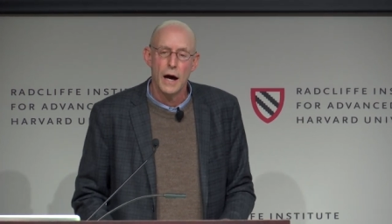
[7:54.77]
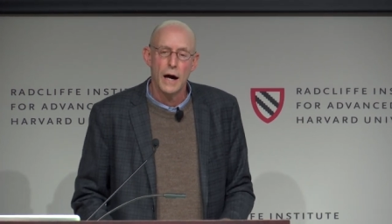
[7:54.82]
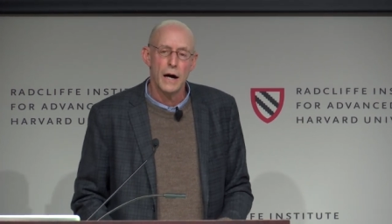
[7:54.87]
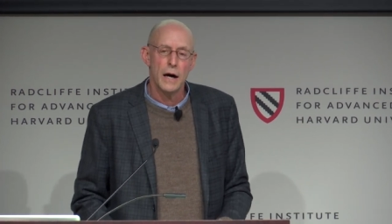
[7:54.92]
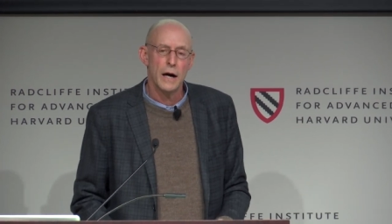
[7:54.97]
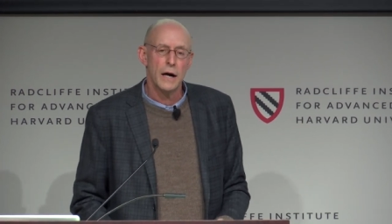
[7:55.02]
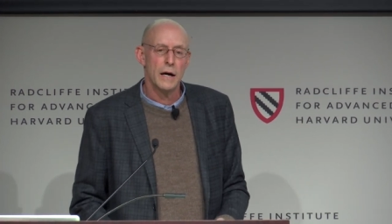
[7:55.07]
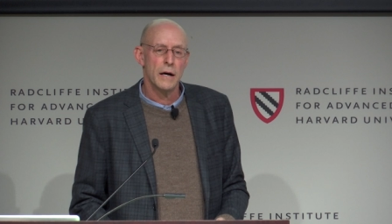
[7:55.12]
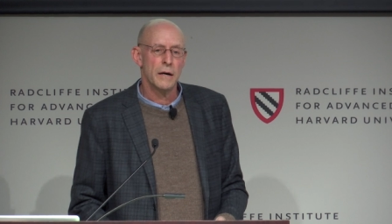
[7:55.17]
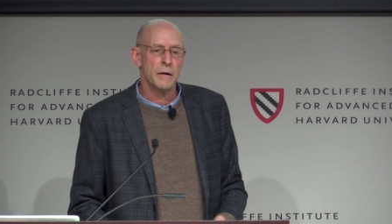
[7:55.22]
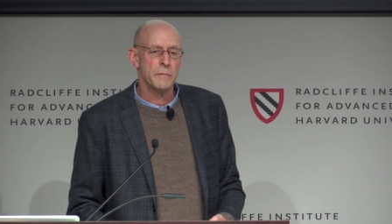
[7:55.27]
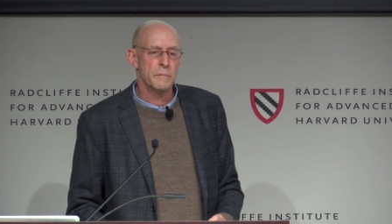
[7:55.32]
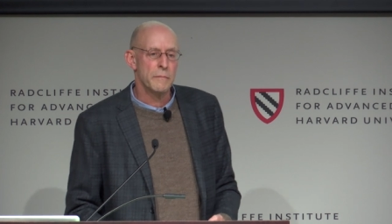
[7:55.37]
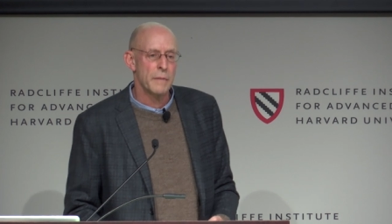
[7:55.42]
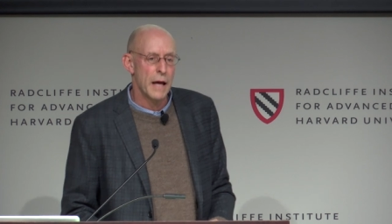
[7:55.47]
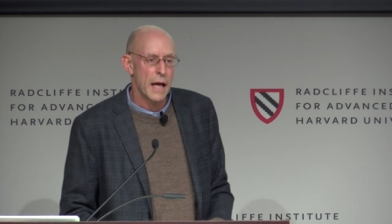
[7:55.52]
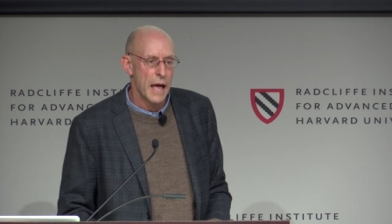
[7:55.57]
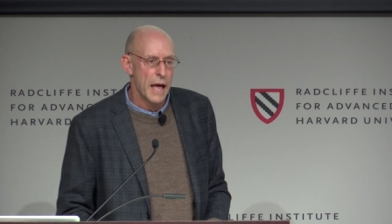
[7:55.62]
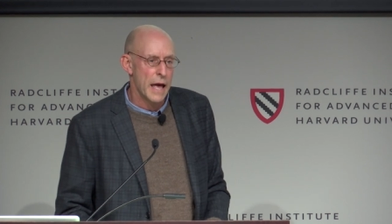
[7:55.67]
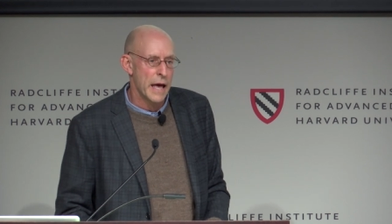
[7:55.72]
um,
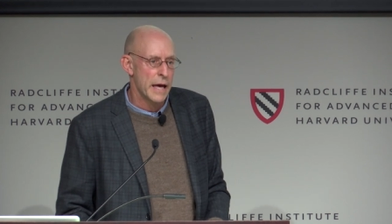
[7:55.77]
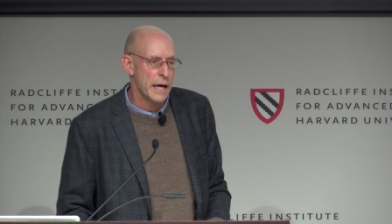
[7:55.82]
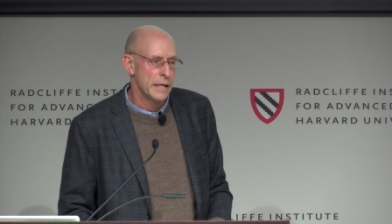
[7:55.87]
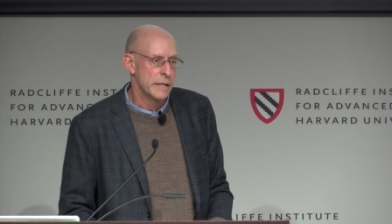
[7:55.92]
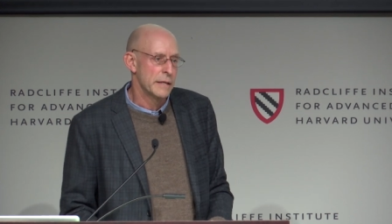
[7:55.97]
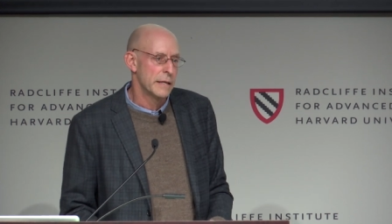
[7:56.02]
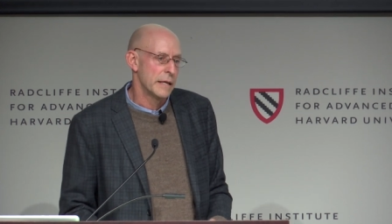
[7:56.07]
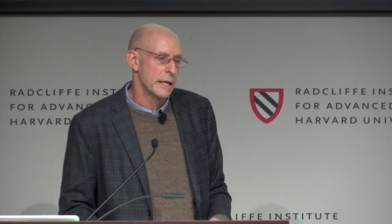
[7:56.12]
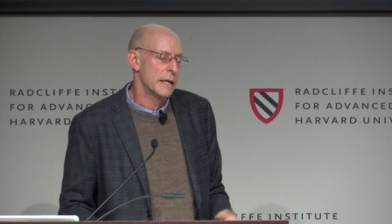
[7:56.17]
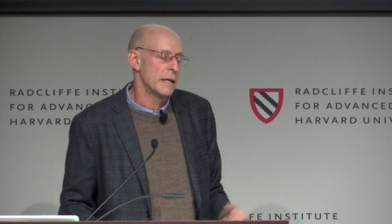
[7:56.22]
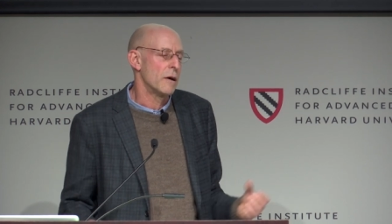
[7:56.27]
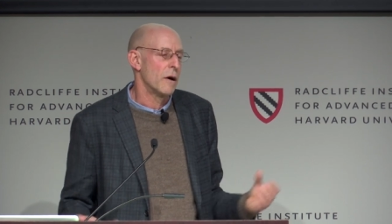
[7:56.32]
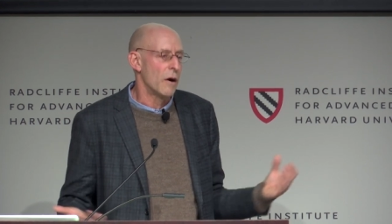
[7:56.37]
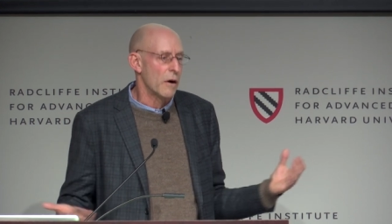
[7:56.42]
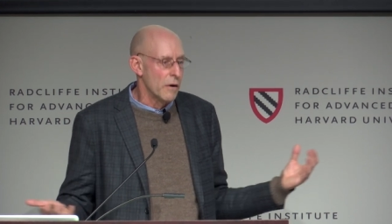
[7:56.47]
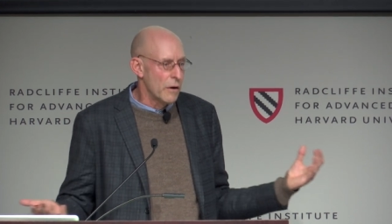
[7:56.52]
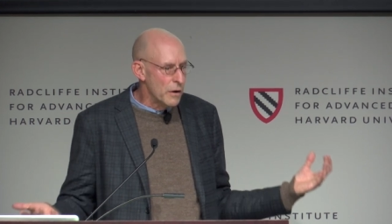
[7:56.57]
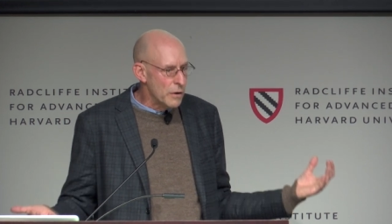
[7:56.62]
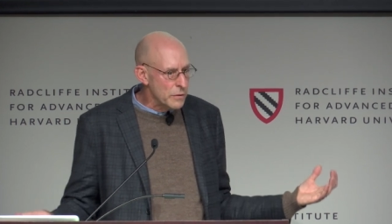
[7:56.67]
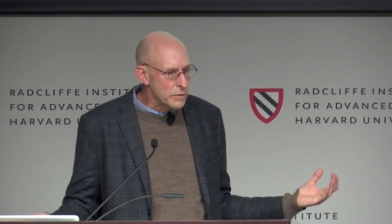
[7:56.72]
and in
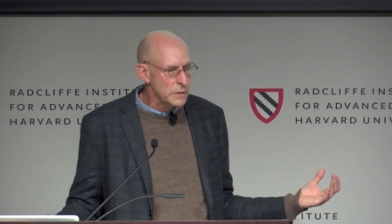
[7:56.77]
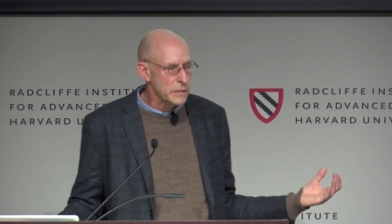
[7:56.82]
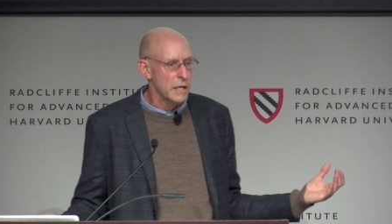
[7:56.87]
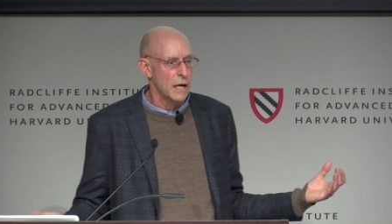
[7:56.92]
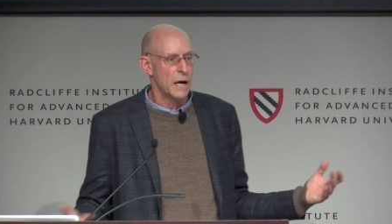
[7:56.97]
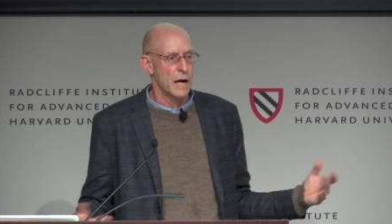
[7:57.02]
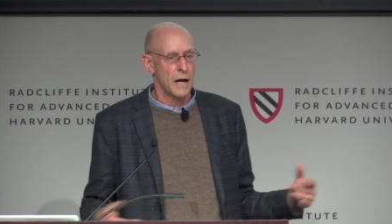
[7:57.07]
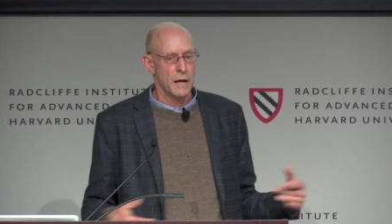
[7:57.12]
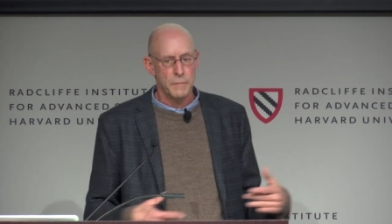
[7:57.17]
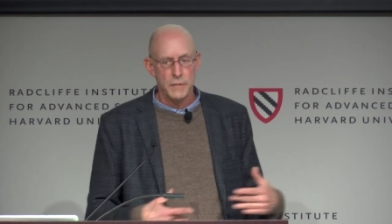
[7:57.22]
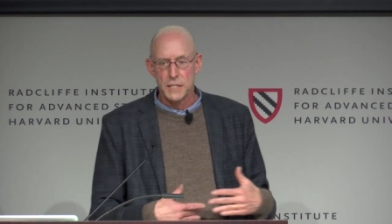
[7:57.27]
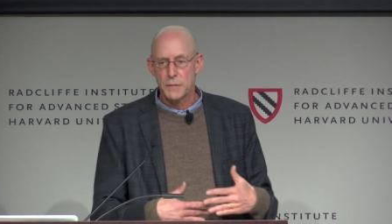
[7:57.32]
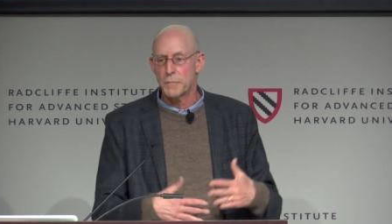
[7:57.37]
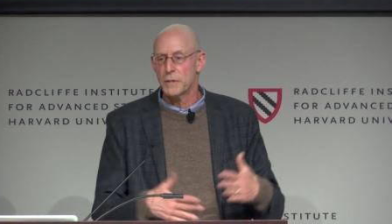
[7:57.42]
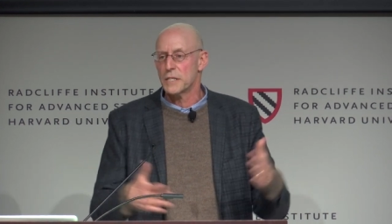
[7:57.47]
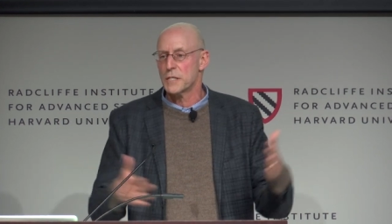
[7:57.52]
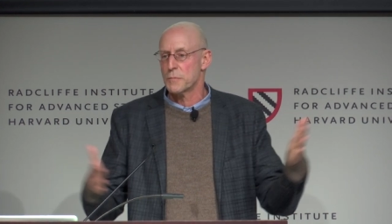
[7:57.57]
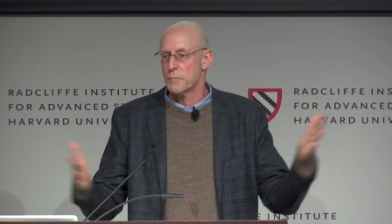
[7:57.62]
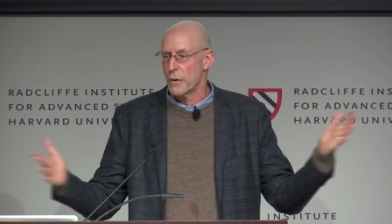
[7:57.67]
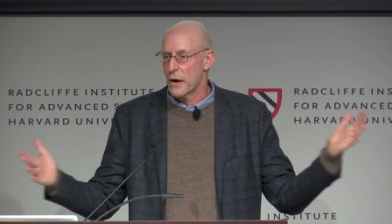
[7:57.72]
our own time, it's
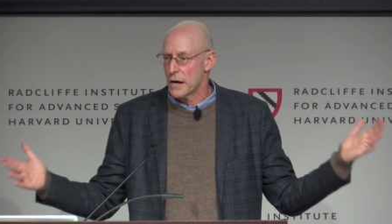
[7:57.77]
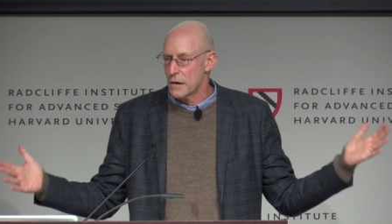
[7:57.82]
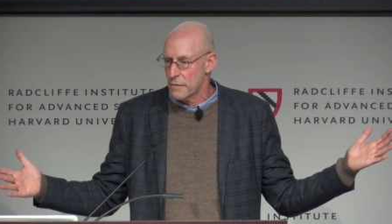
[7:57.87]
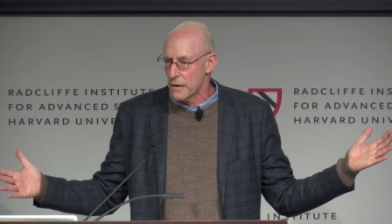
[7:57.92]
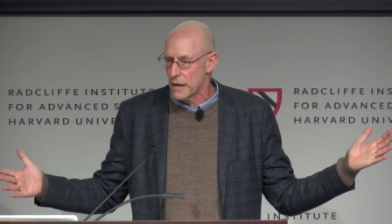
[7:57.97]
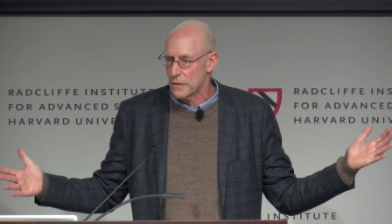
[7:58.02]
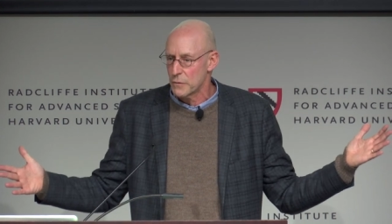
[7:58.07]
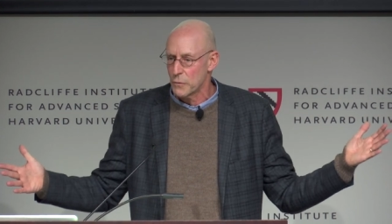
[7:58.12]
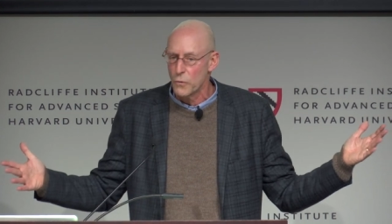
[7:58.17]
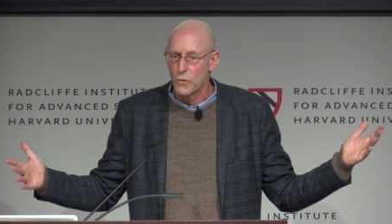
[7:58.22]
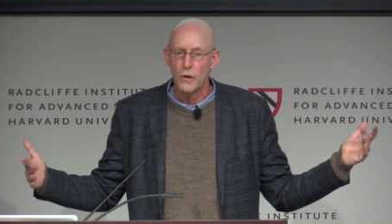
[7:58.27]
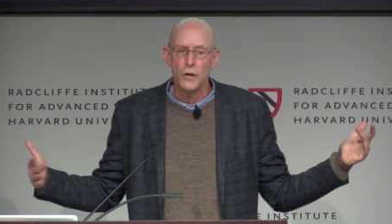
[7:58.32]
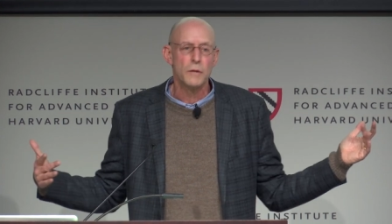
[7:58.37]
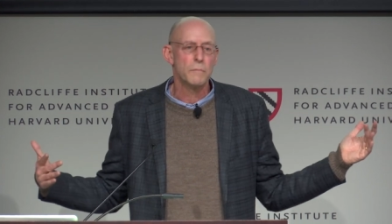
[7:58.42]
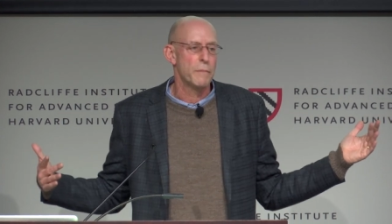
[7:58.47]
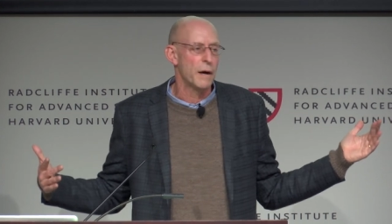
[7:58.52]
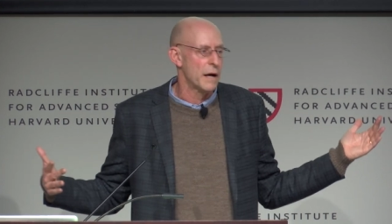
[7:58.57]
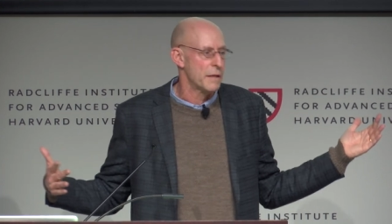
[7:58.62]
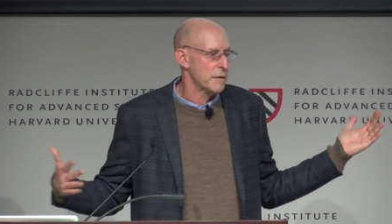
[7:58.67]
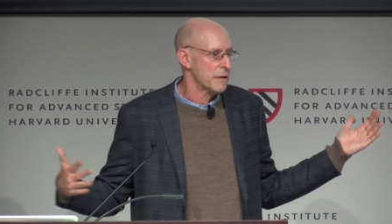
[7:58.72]
been spread around the
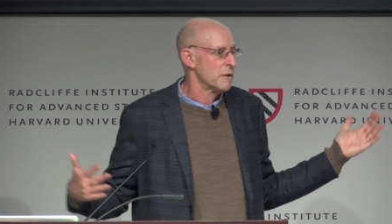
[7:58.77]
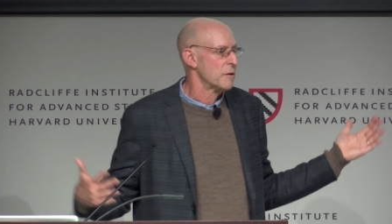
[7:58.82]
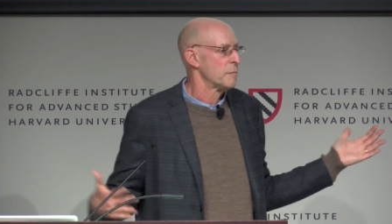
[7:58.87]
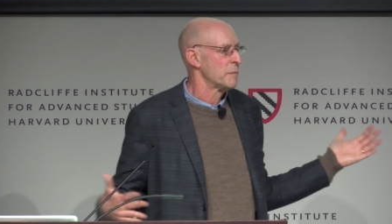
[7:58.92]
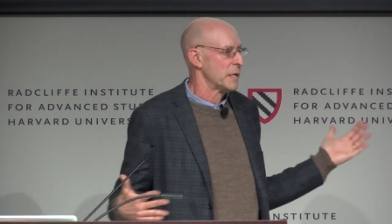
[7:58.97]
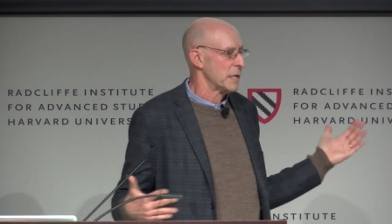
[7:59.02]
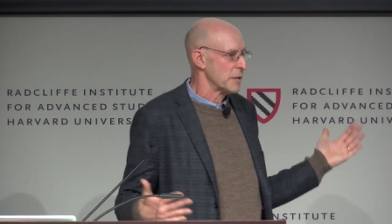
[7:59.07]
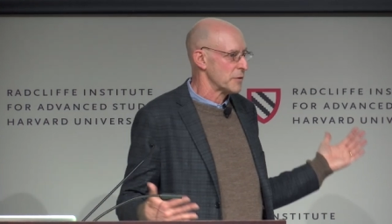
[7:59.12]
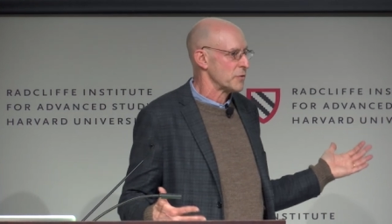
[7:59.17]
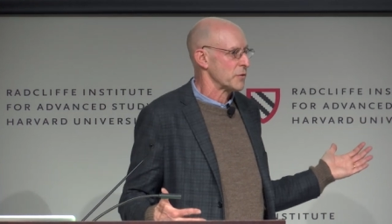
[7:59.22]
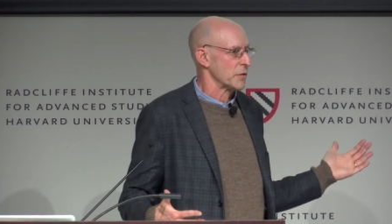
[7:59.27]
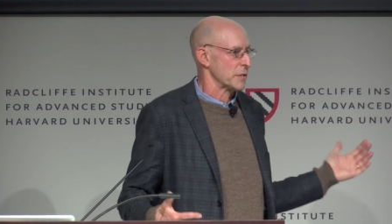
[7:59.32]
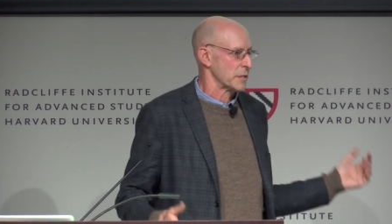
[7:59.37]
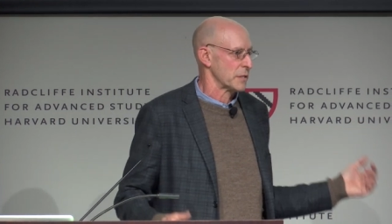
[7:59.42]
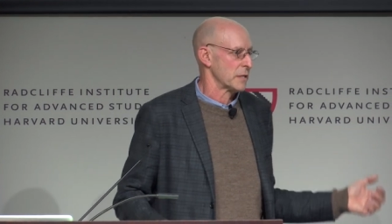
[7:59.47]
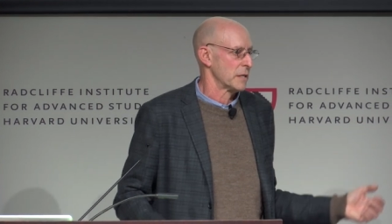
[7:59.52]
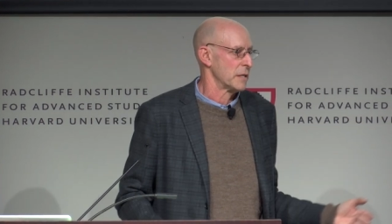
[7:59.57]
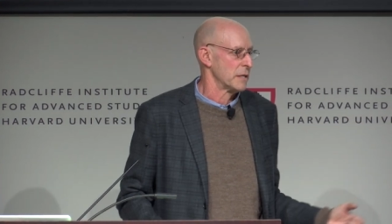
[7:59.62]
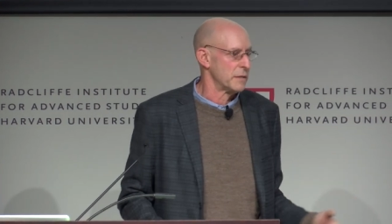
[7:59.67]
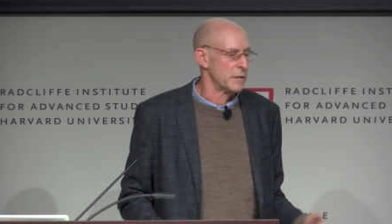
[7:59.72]
world by the human
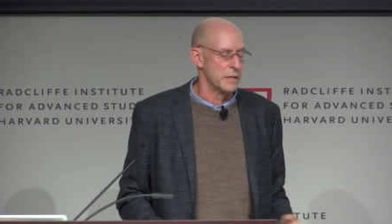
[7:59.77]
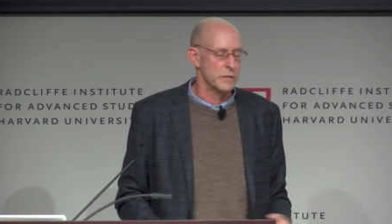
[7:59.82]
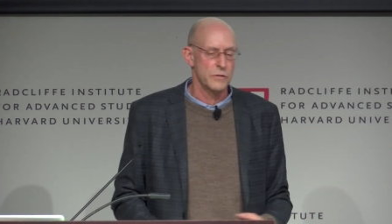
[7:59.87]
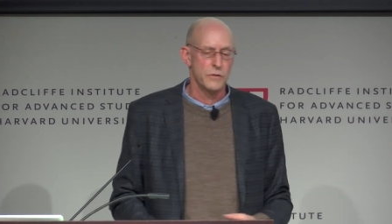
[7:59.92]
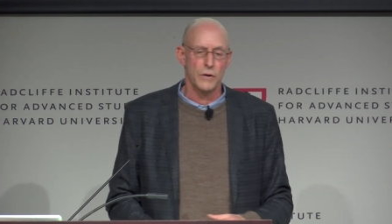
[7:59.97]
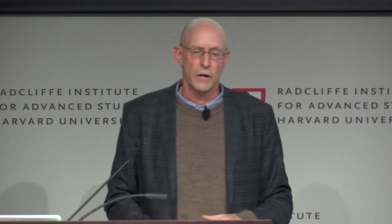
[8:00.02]
interest in these